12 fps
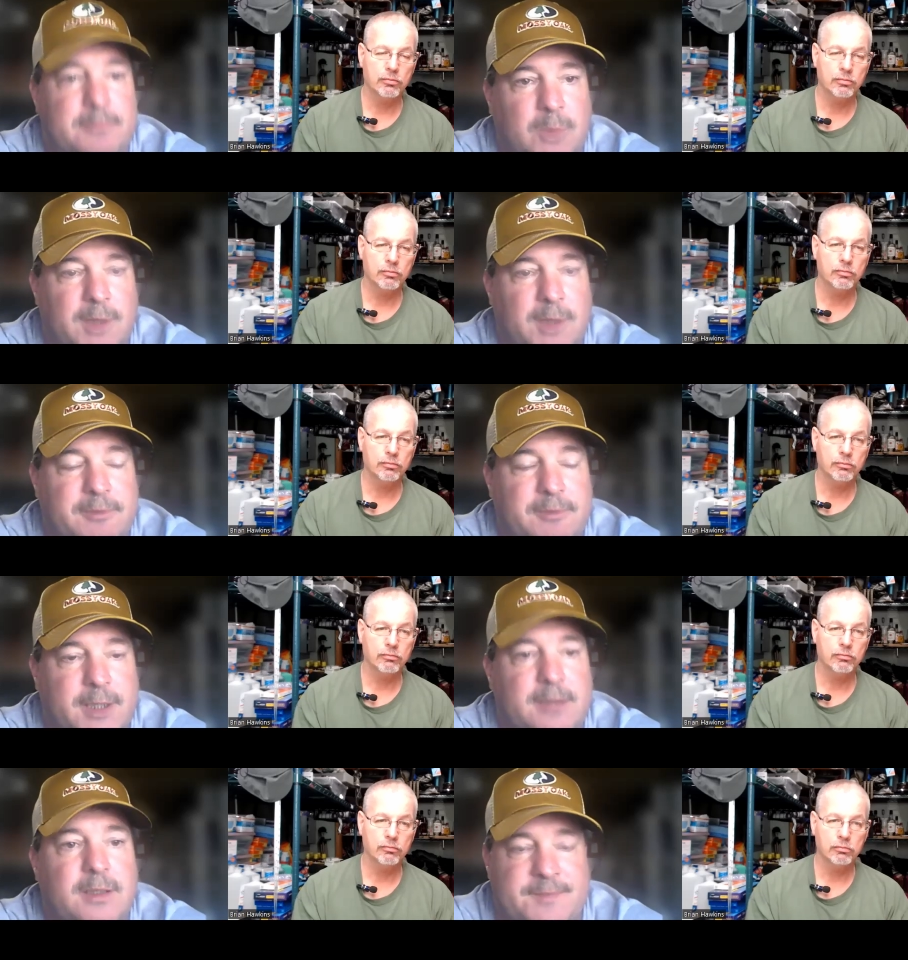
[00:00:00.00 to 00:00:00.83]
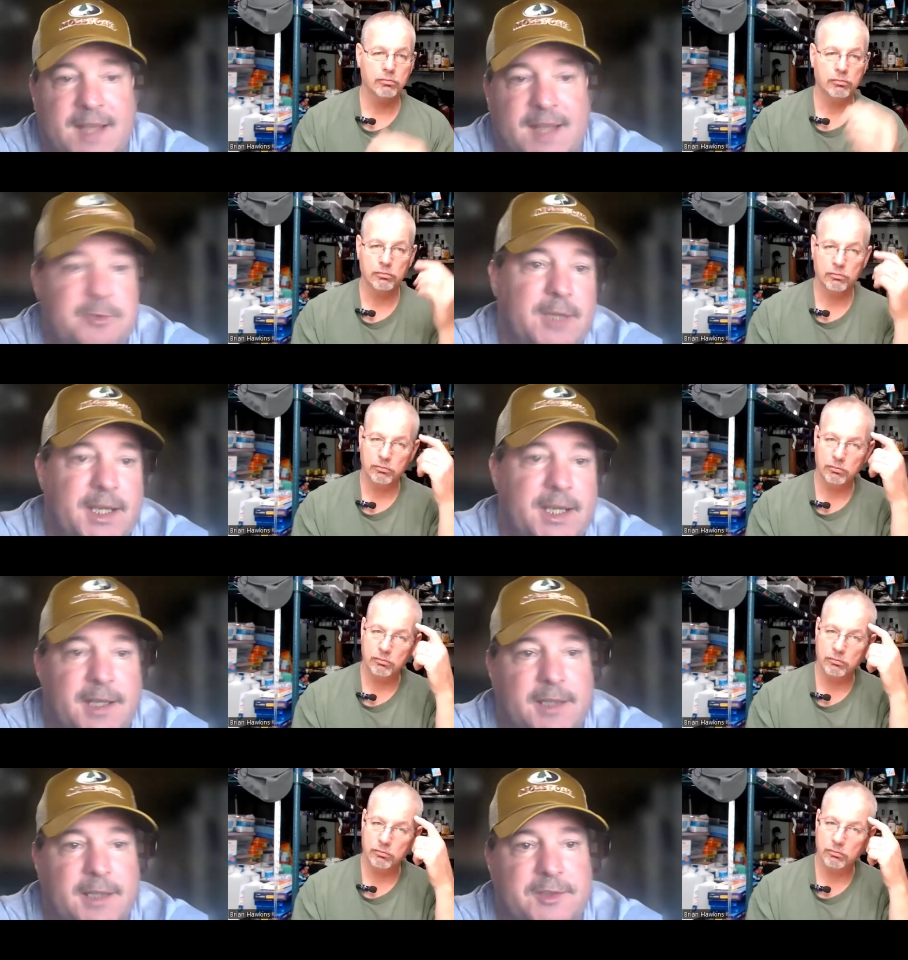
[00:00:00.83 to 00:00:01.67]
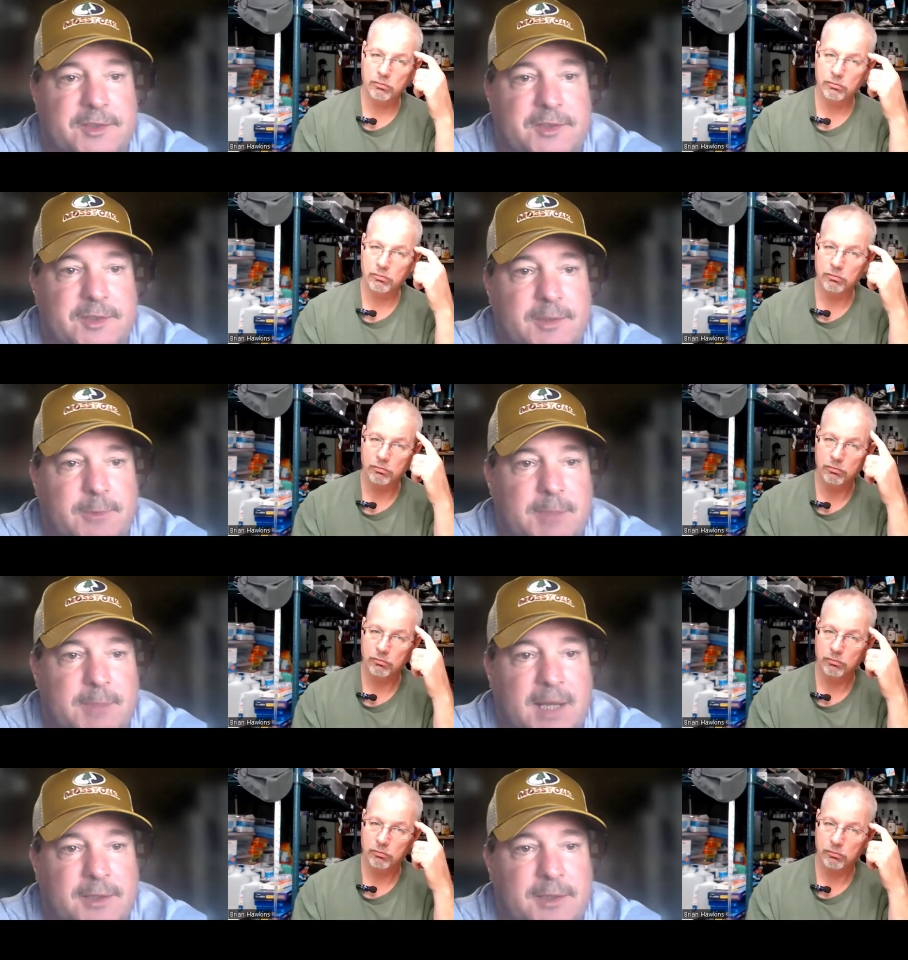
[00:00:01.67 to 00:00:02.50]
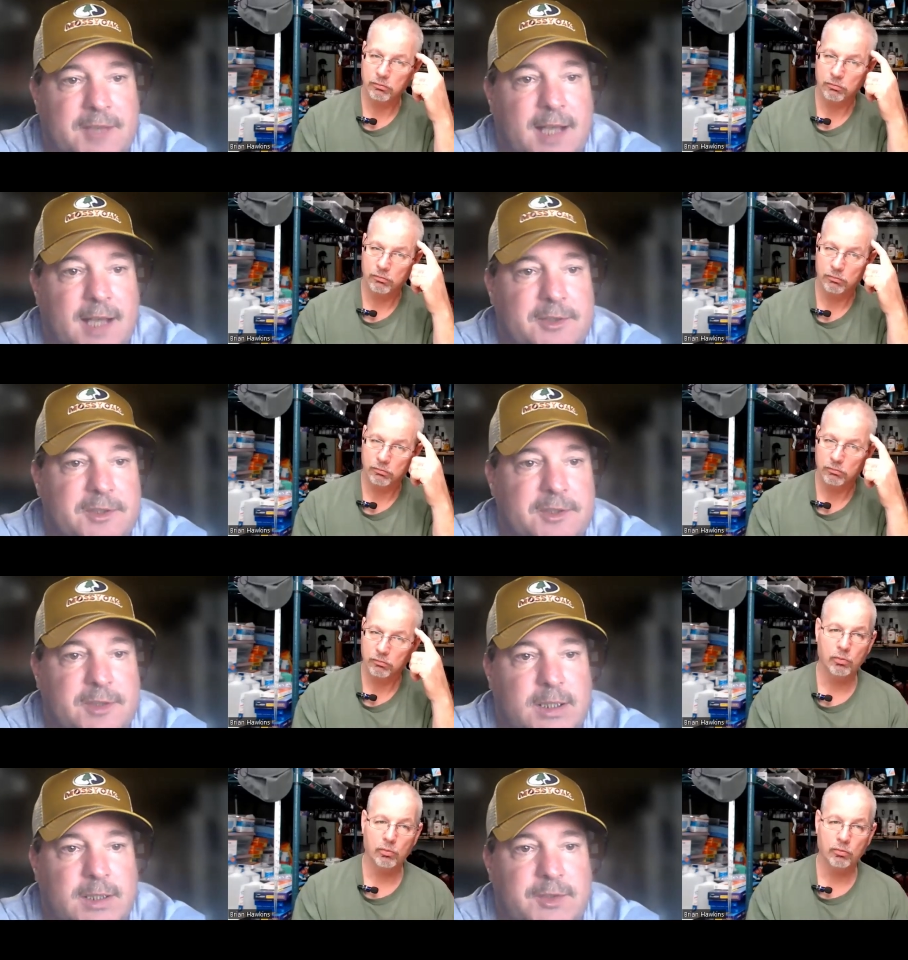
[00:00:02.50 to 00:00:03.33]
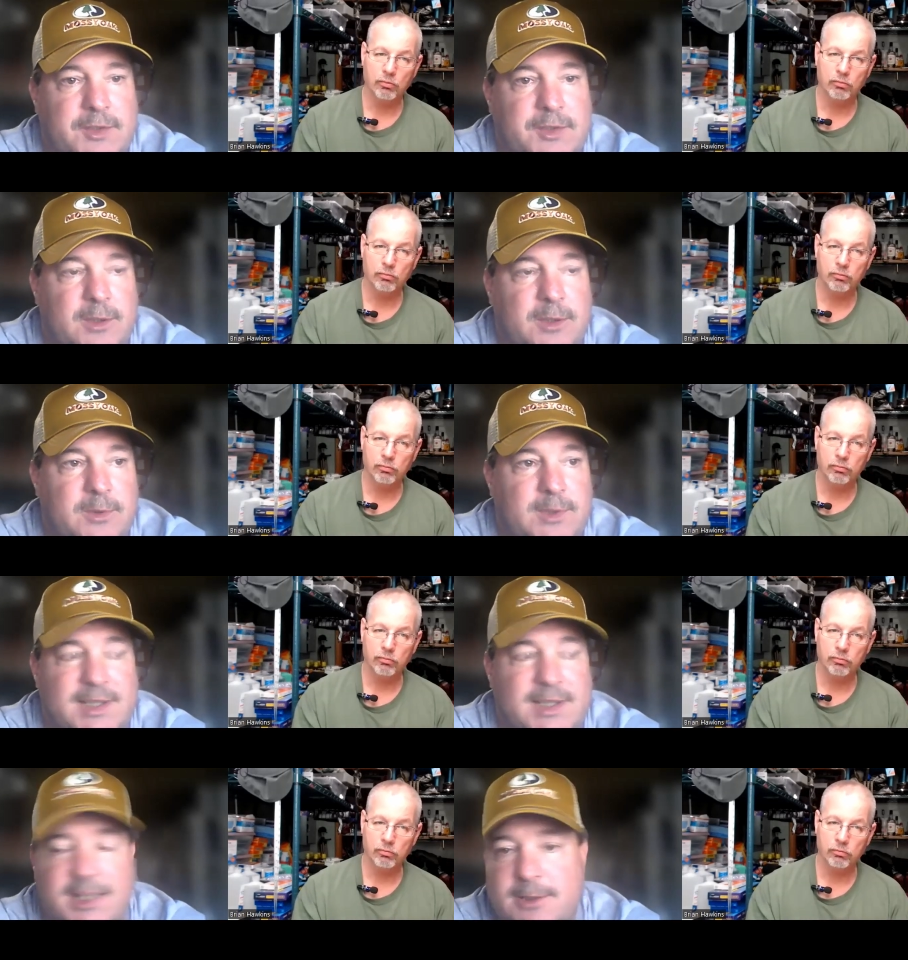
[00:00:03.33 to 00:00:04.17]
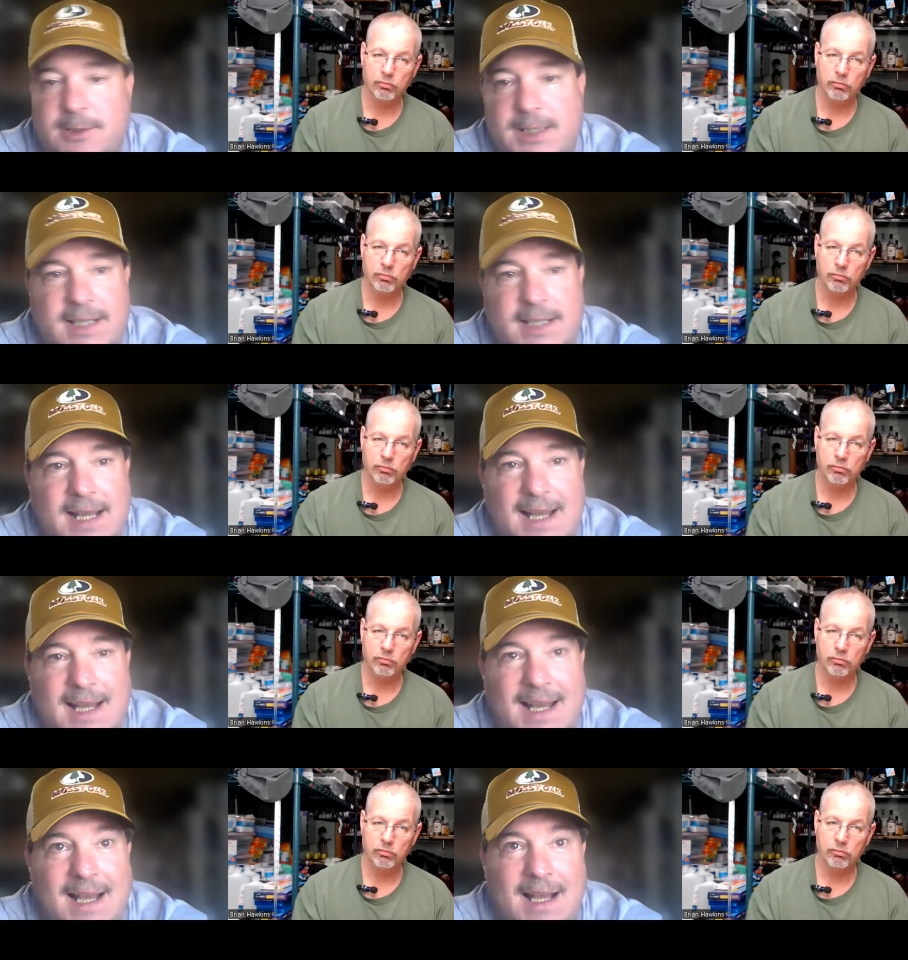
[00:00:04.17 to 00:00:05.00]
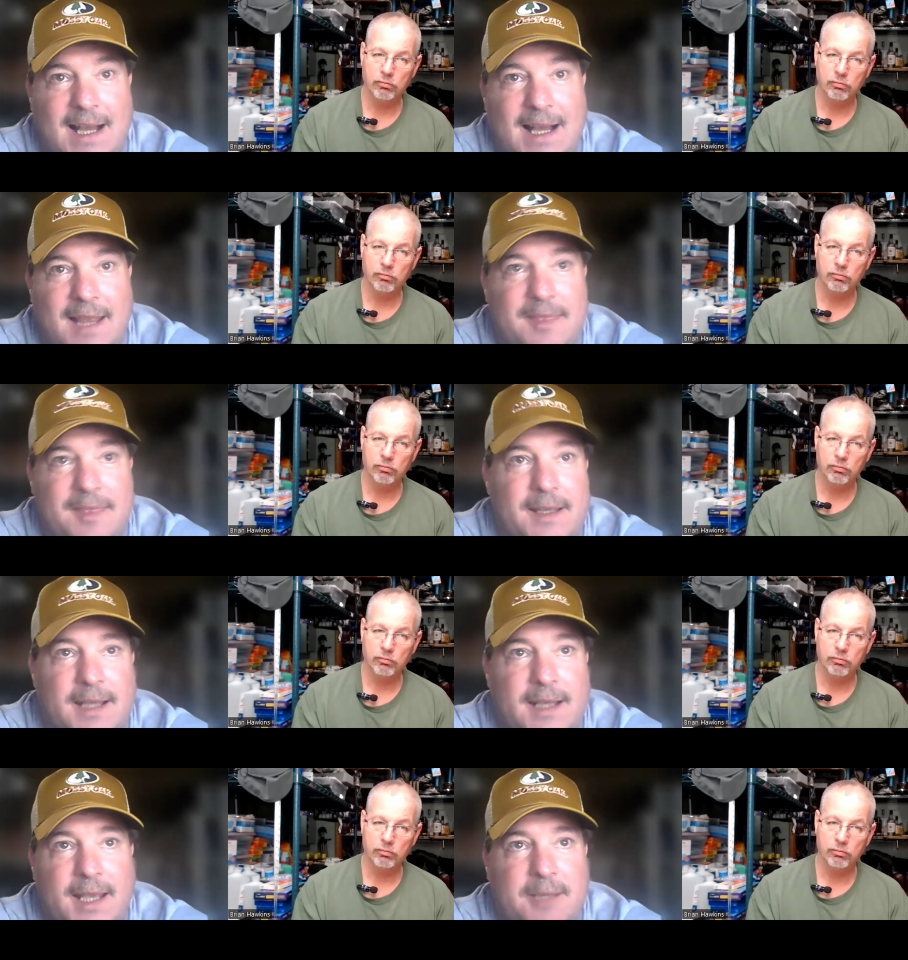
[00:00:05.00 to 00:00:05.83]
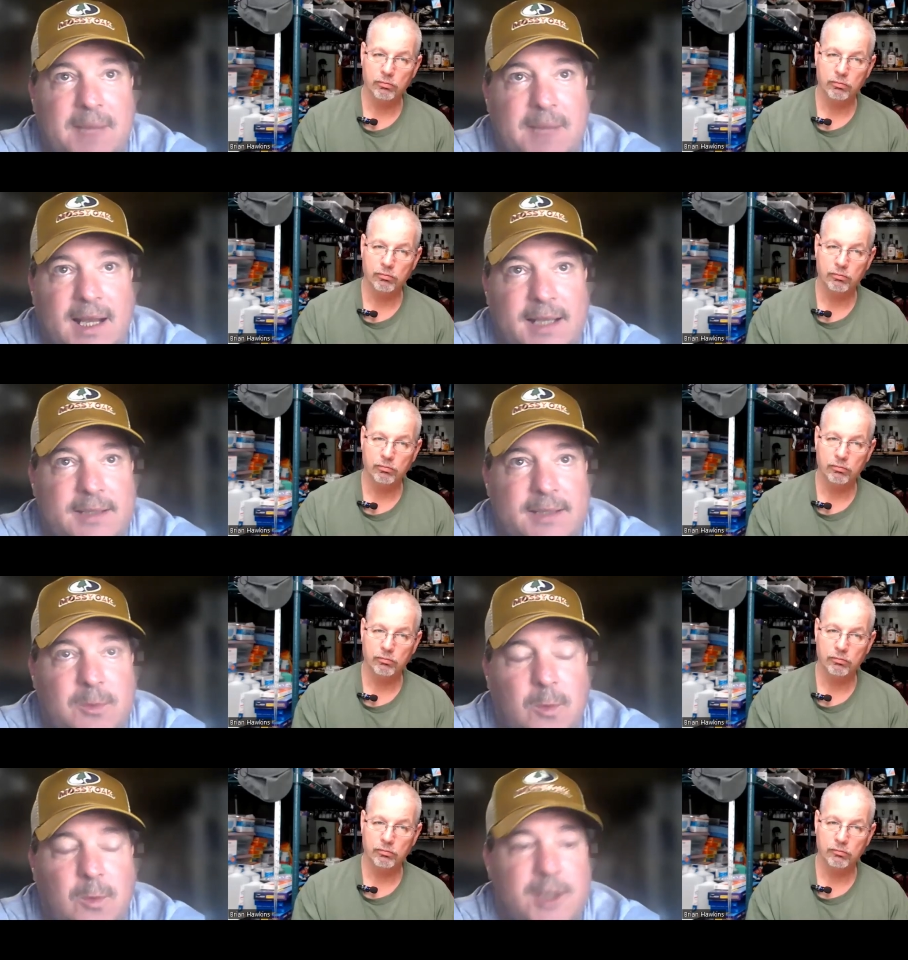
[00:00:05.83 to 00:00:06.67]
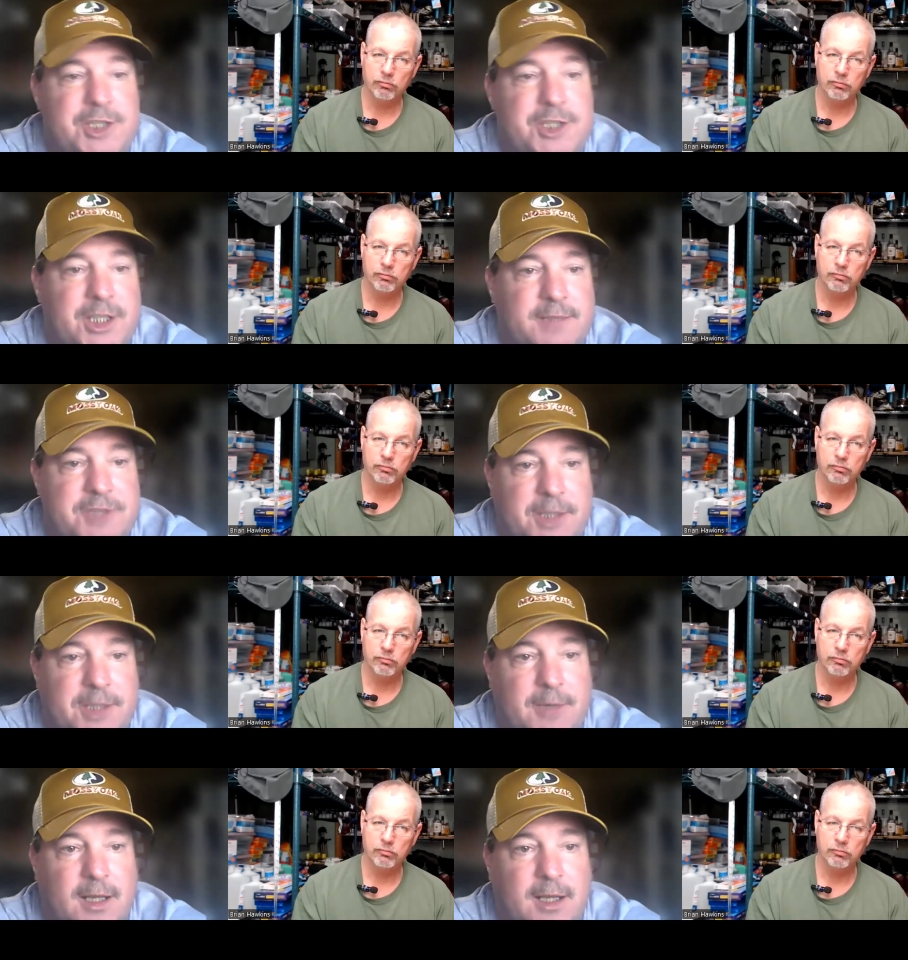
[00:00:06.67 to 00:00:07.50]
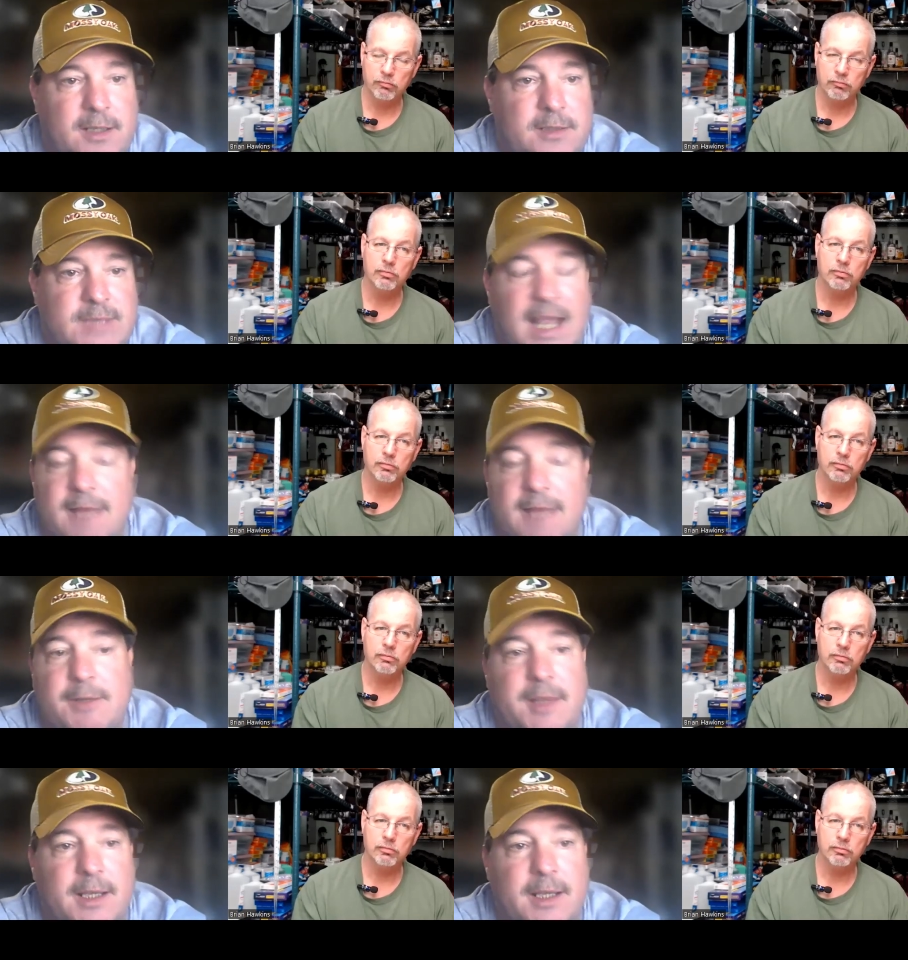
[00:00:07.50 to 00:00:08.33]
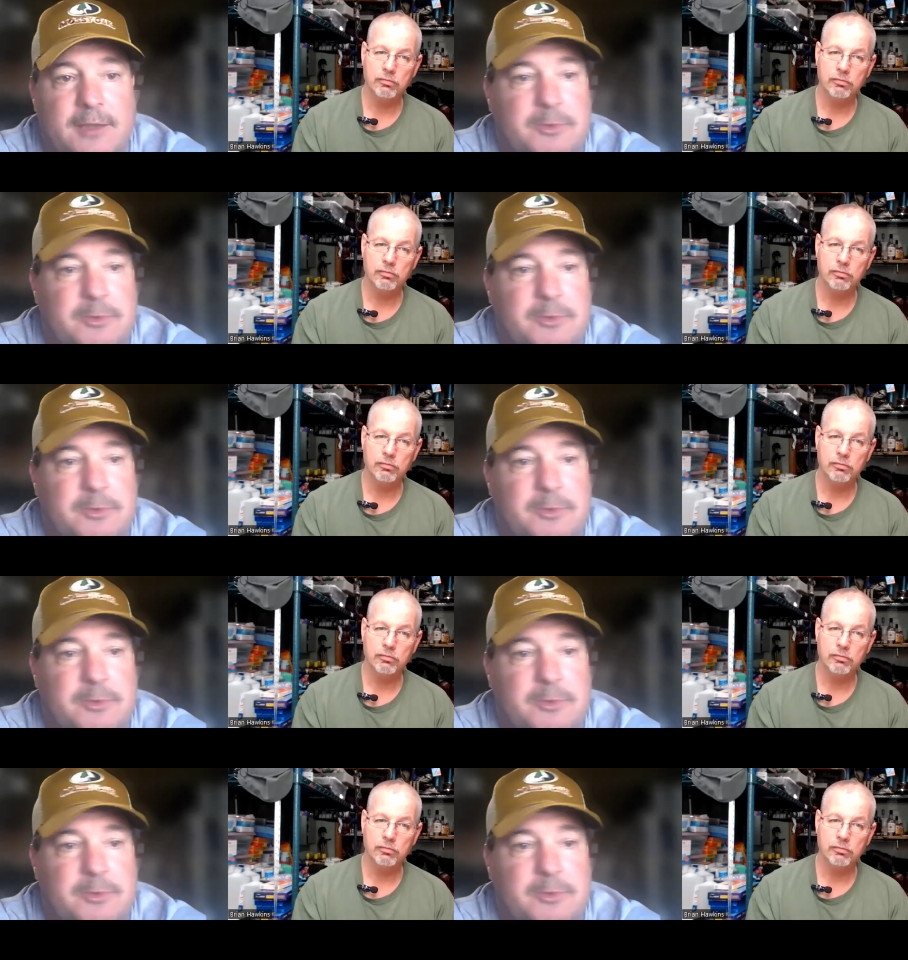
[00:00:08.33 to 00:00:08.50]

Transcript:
Speaker 1: boyfriend. That's what he does is remodels houses. So literally, I think I had to buy one sheet of sheetrock. Everything else